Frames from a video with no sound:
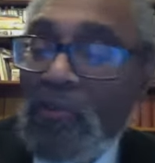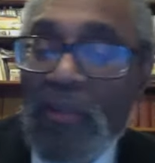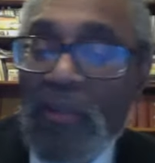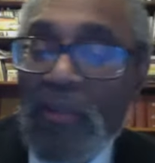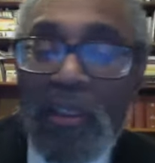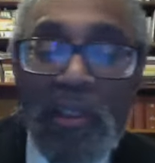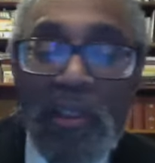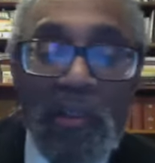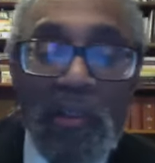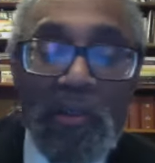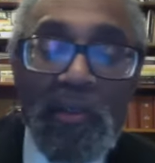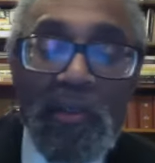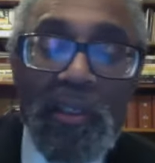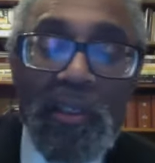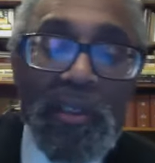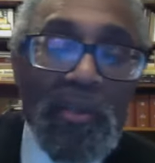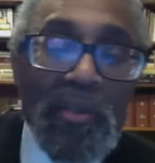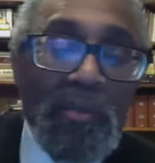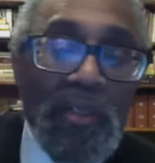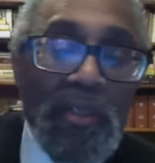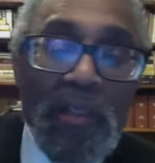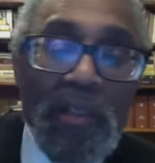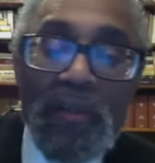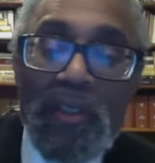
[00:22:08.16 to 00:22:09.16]
and early
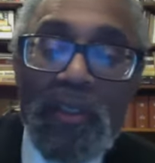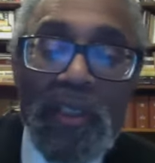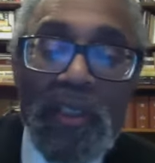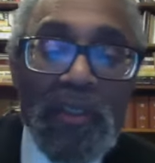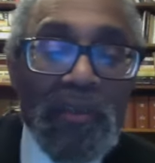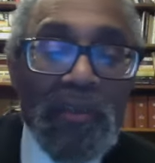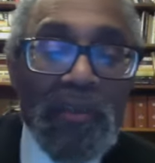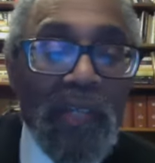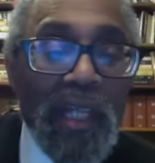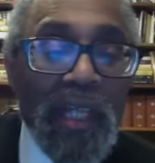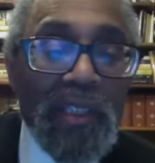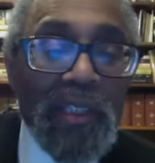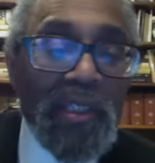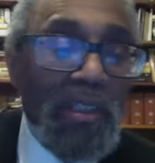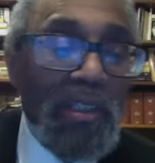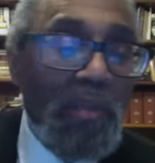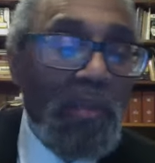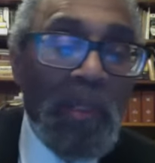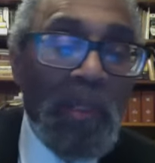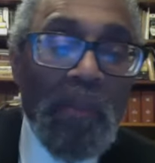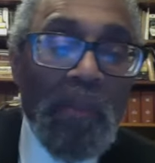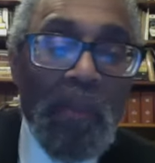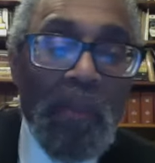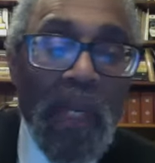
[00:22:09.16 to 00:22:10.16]
20th century. You had so
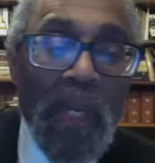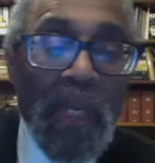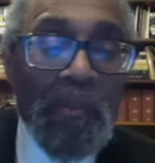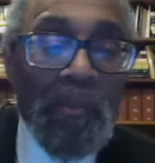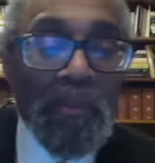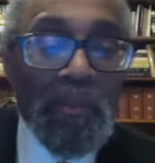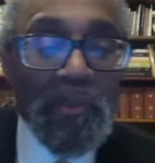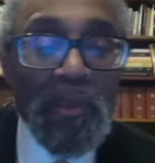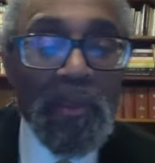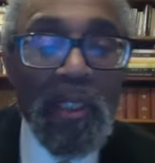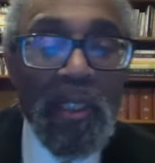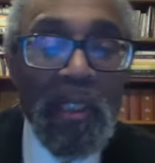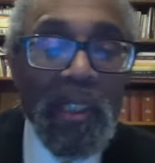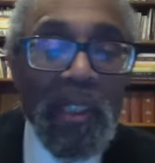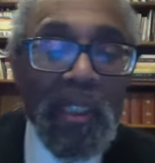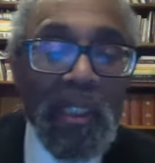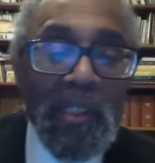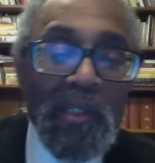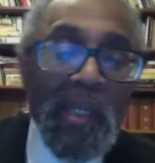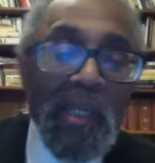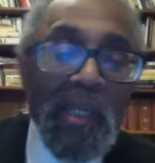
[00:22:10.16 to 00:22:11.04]
many papers. You had